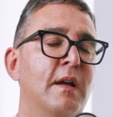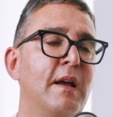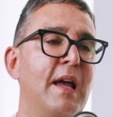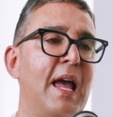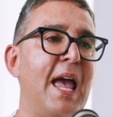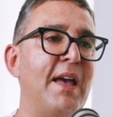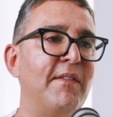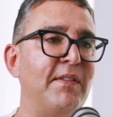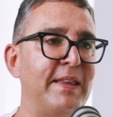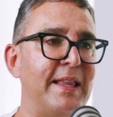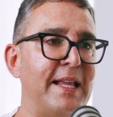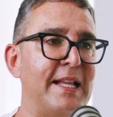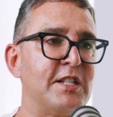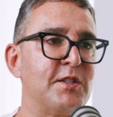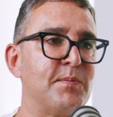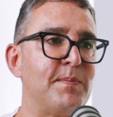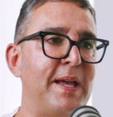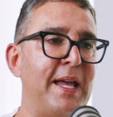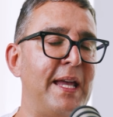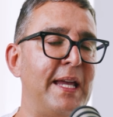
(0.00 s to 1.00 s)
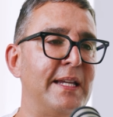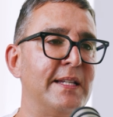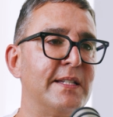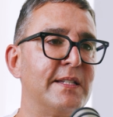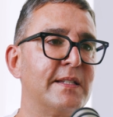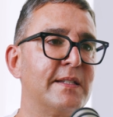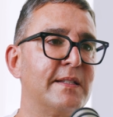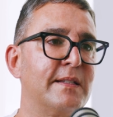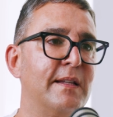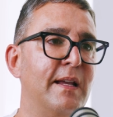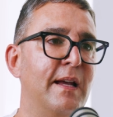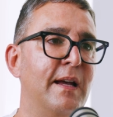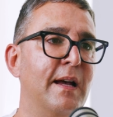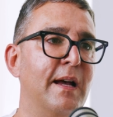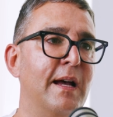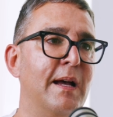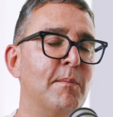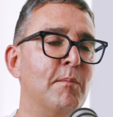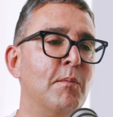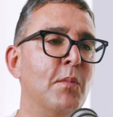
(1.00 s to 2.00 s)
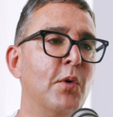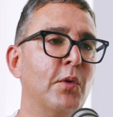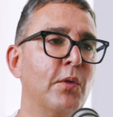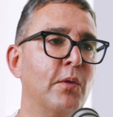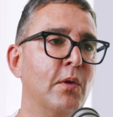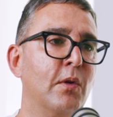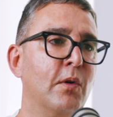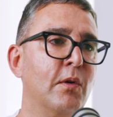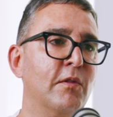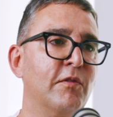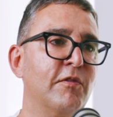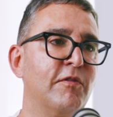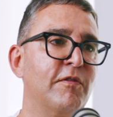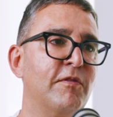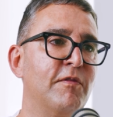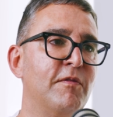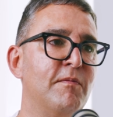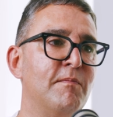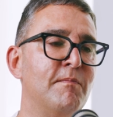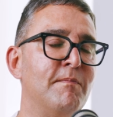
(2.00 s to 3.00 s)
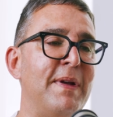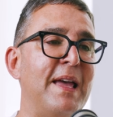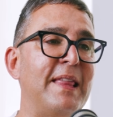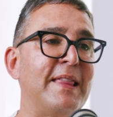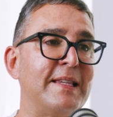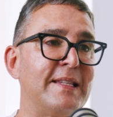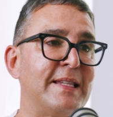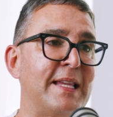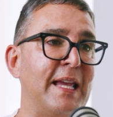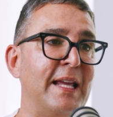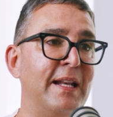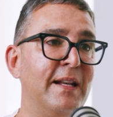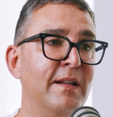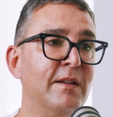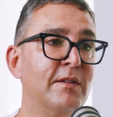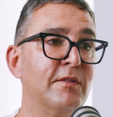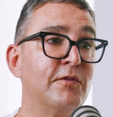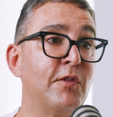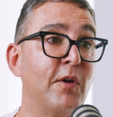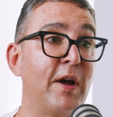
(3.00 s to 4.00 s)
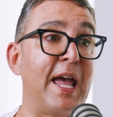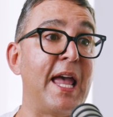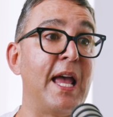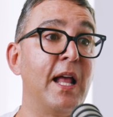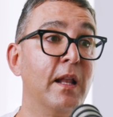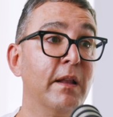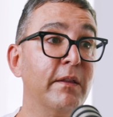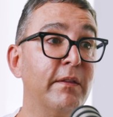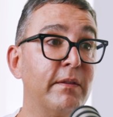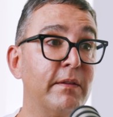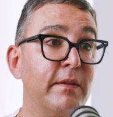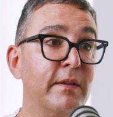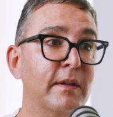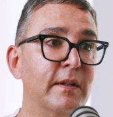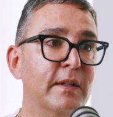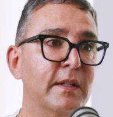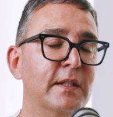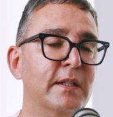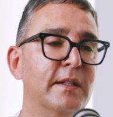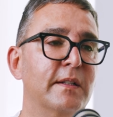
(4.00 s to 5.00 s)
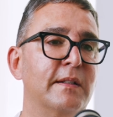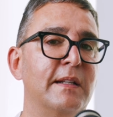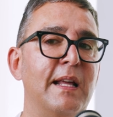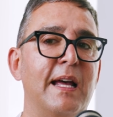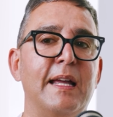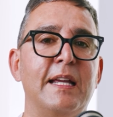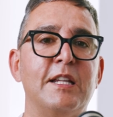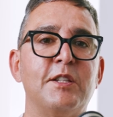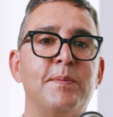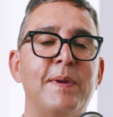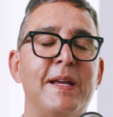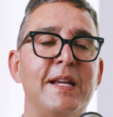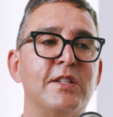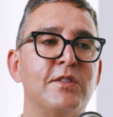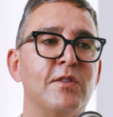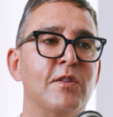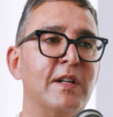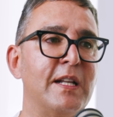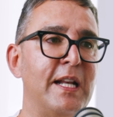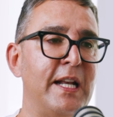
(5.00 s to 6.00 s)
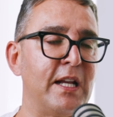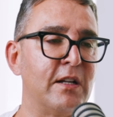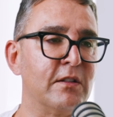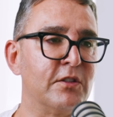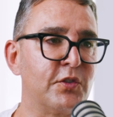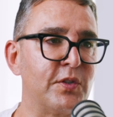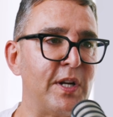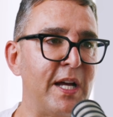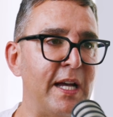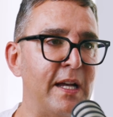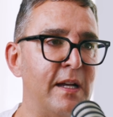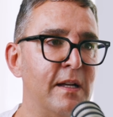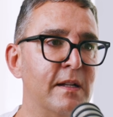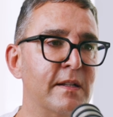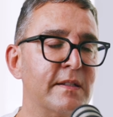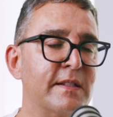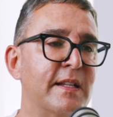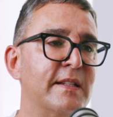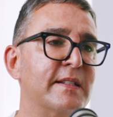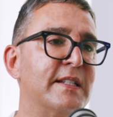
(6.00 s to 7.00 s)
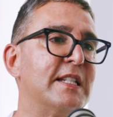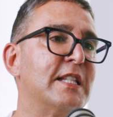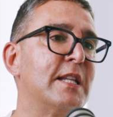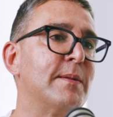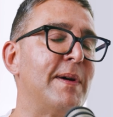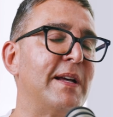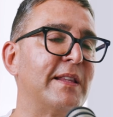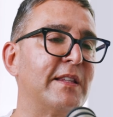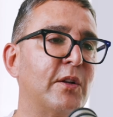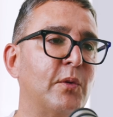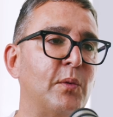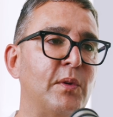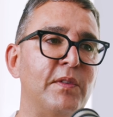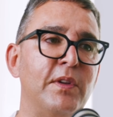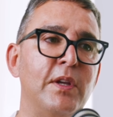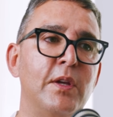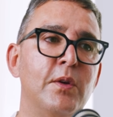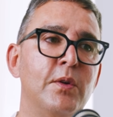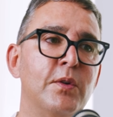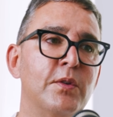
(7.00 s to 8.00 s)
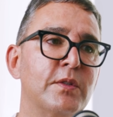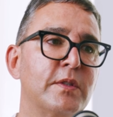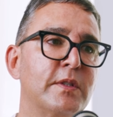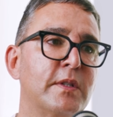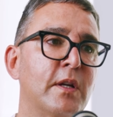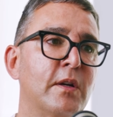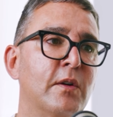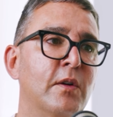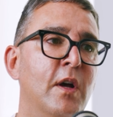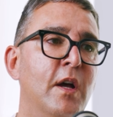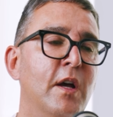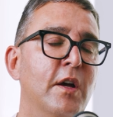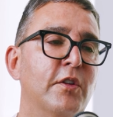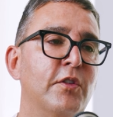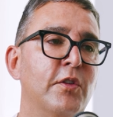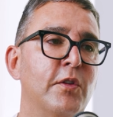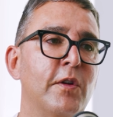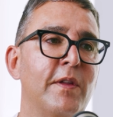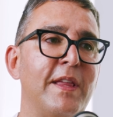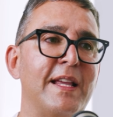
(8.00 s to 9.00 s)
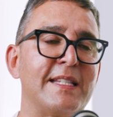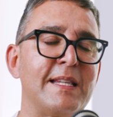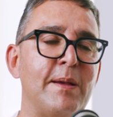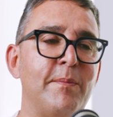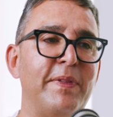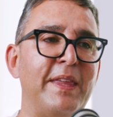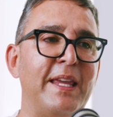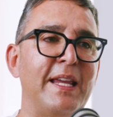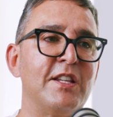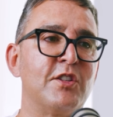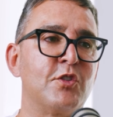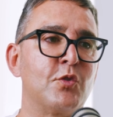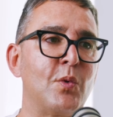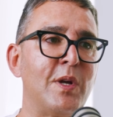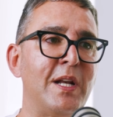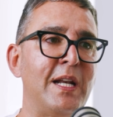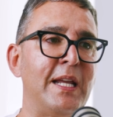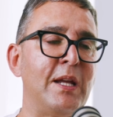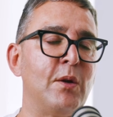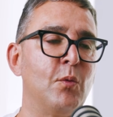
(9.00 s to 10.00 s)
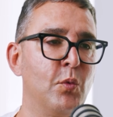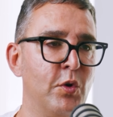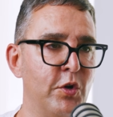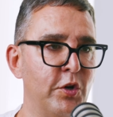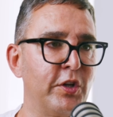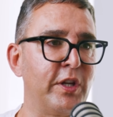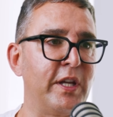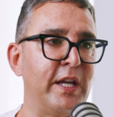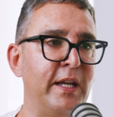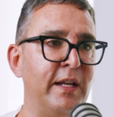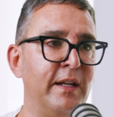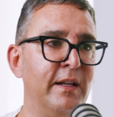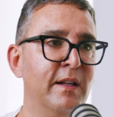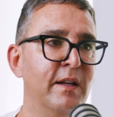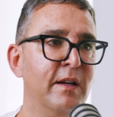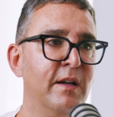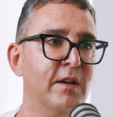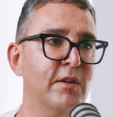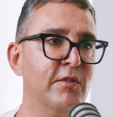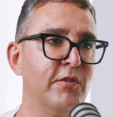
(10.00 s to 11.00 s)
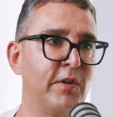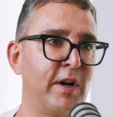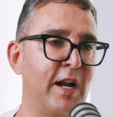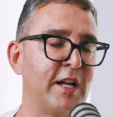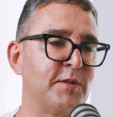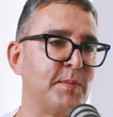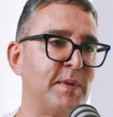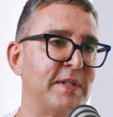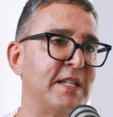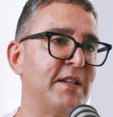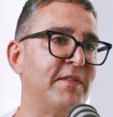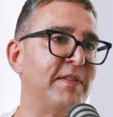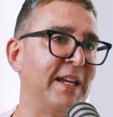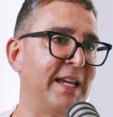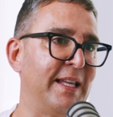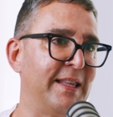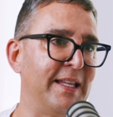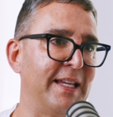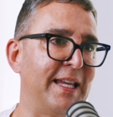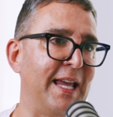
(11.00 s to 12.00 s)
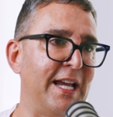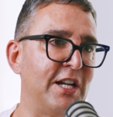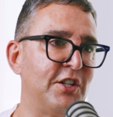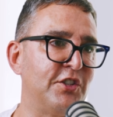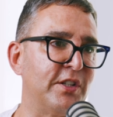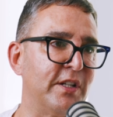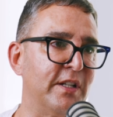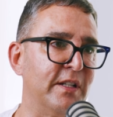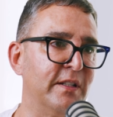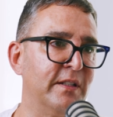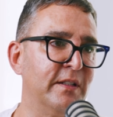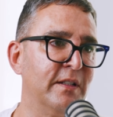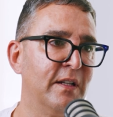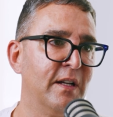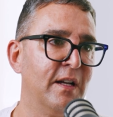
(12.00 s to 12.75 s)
evidence-based model of medicine for health that is based on clinical trials and systematic reviews. So you know that something is really working for a specific indication.